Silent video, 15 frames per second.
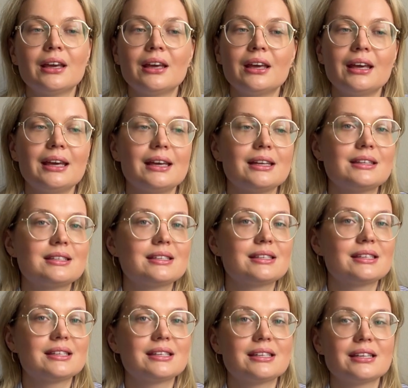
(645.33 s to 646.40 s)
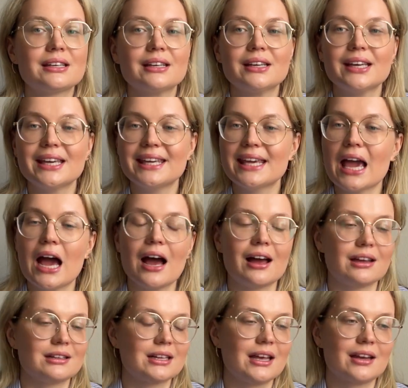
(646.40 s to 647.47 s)
it's,
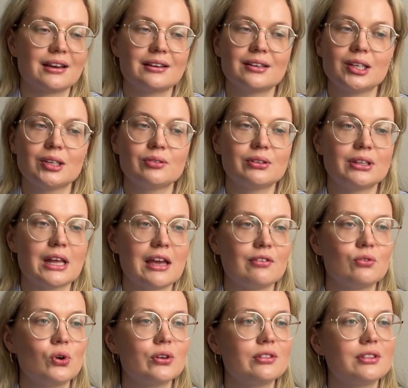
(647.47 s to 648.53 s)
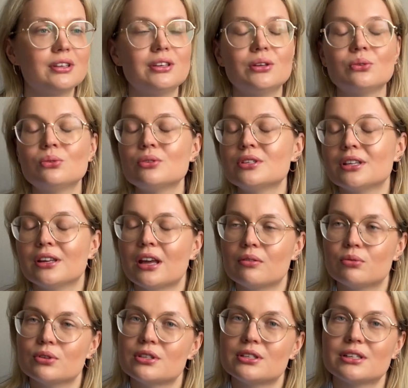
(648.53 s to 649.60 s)
yeah, like, I've got the news and I
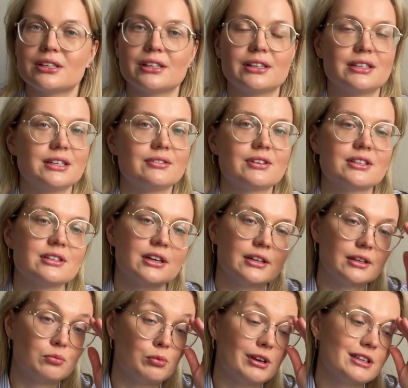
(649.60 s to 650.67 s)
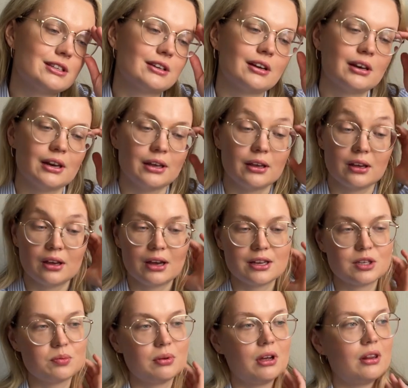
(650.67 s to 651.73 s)
was really devastated. Basically, I
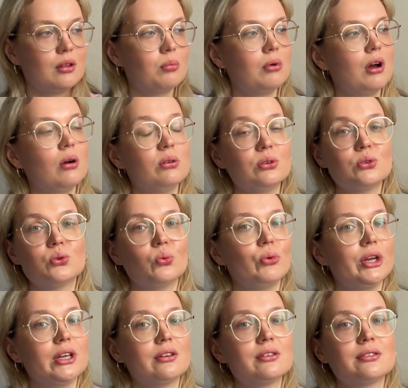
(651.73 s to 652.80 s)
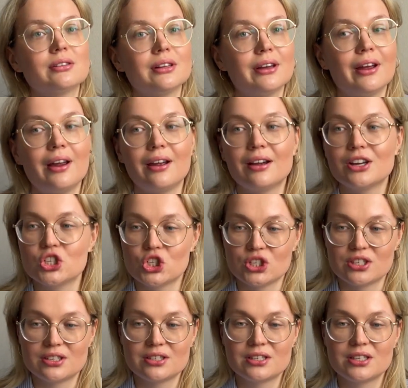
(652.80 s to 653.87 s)
spent about 2 weeks like
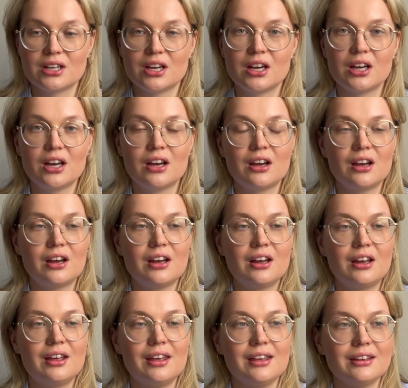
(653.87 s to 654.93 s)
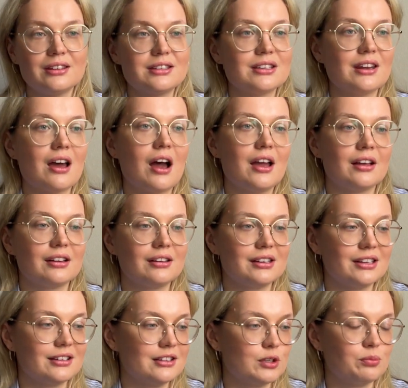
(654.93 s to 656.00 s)
just in denial,
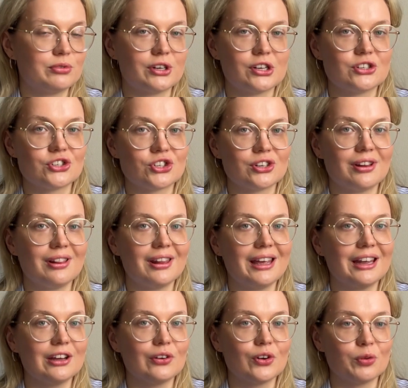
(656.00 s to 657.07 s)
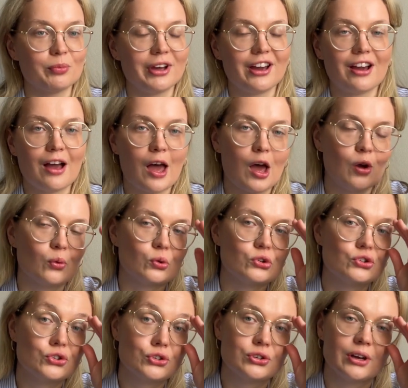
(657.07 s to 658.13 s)
in depression, laying on my
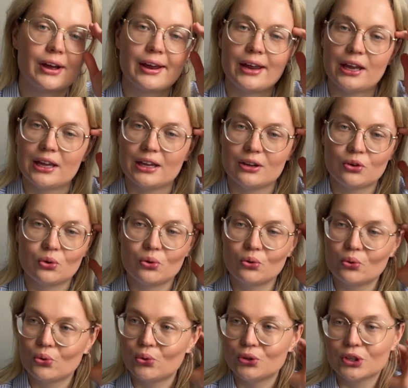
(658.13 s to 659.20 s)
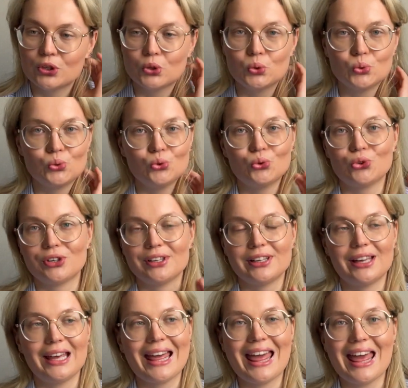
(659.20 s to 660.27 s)
couch. I couldn't do
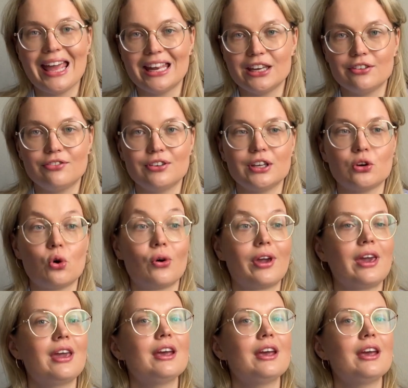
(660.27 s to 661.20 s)
really anything okay